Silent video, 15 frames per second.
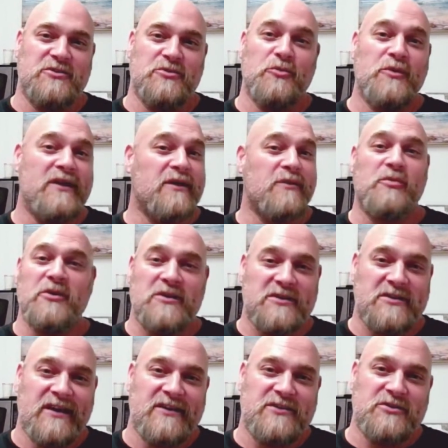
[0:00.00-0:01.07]
you. We
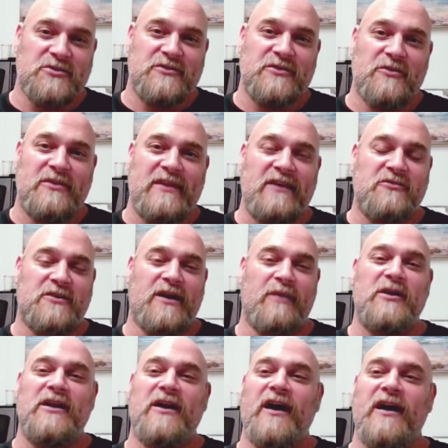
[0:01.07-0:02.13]
appreciate you. So thanks for
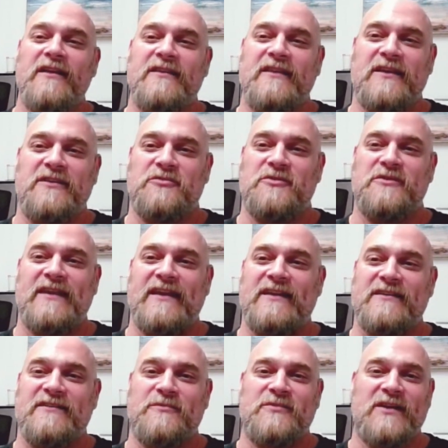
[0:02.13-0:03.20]
coming on. Thanks for
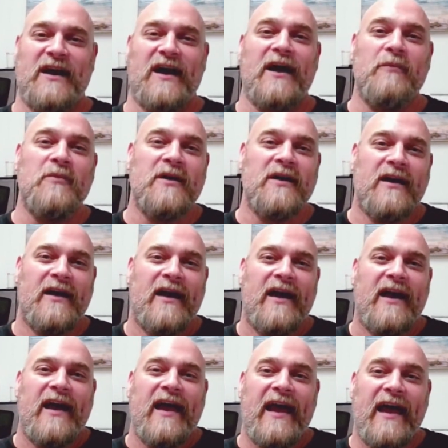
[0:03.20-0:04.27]
taking some time.
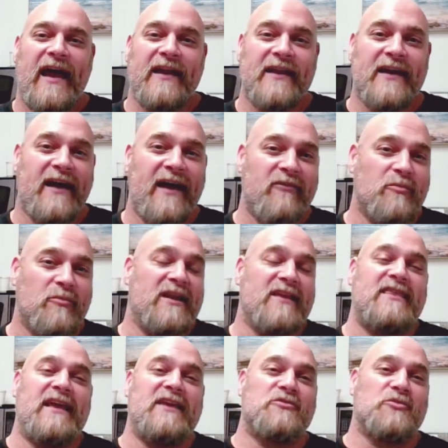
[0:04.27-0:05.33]
And everybody,
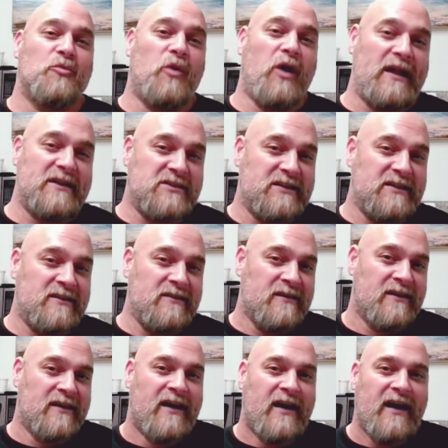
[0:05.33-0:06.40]
thanks for watching.
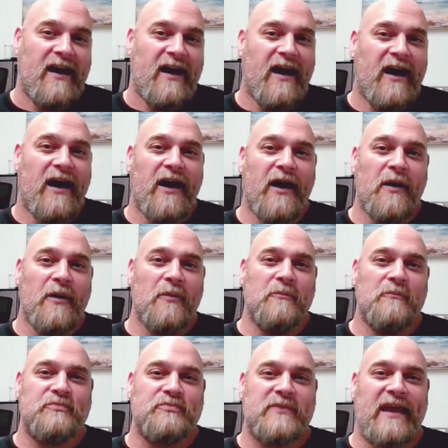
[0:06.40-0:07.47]

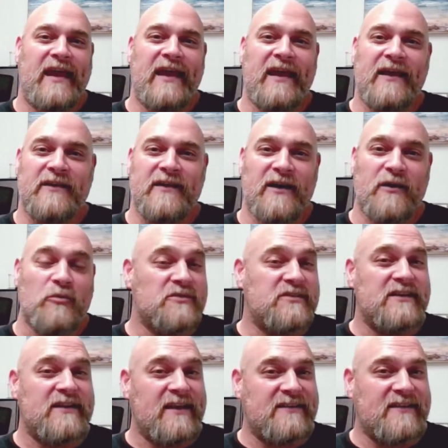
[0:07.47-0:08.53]
And we'll
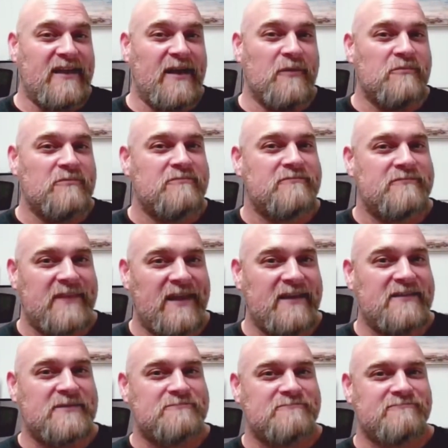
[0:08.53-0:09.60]
see you next time.
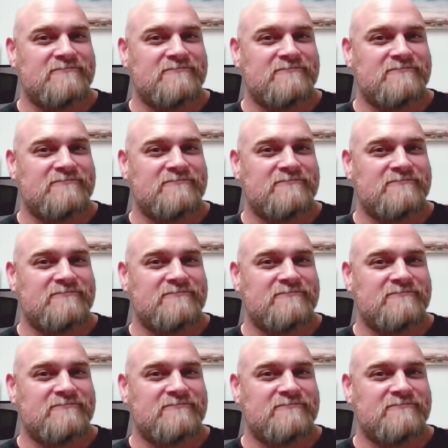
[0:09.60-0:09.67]
Thanks.